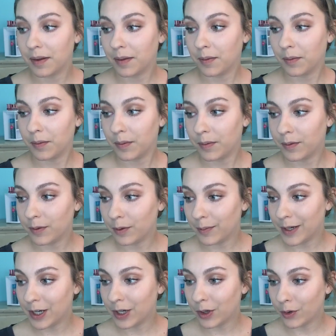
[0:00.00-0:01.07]
It will
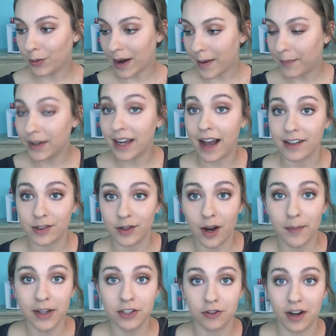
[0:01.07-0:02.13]
be great. But, yeah, so I
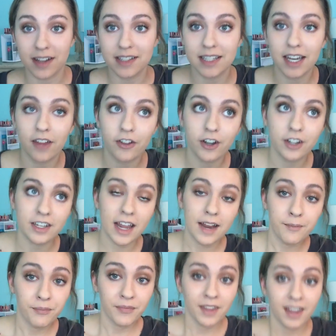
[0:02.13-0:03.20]
got my dress the other
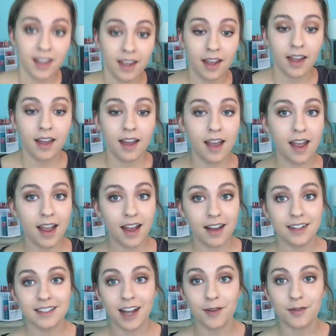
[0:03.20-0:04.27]
day.
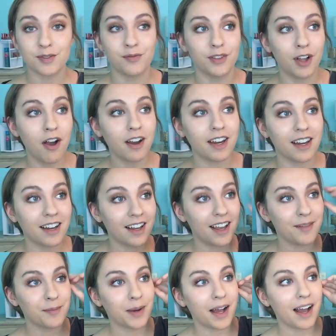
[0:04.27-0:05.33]
And I was vlogging,
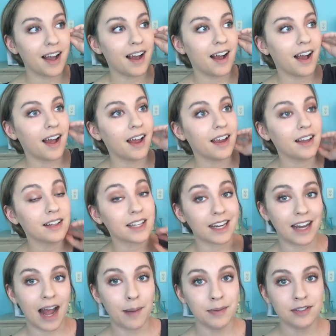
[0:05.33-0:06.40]
but
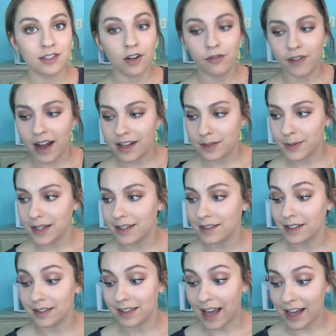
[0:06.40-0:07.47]
it happened so fast because
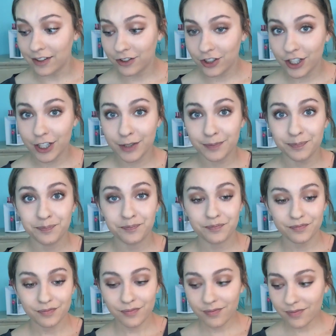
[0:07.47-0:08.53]
last year
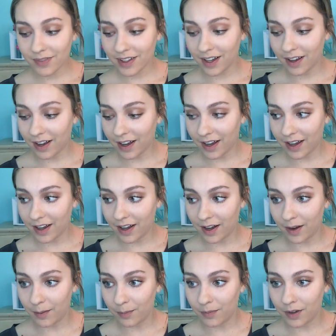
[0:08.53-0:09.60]

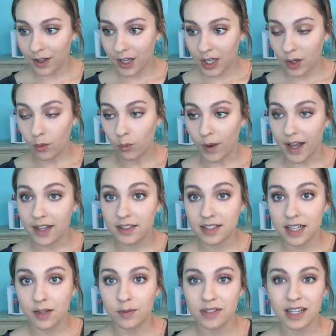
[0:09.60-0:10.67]
I went
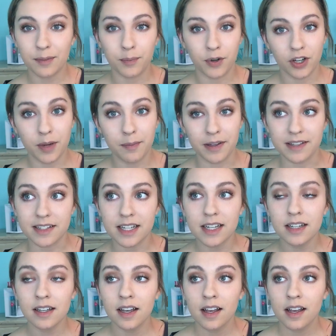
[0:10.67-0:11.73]
and it was like pretty busy.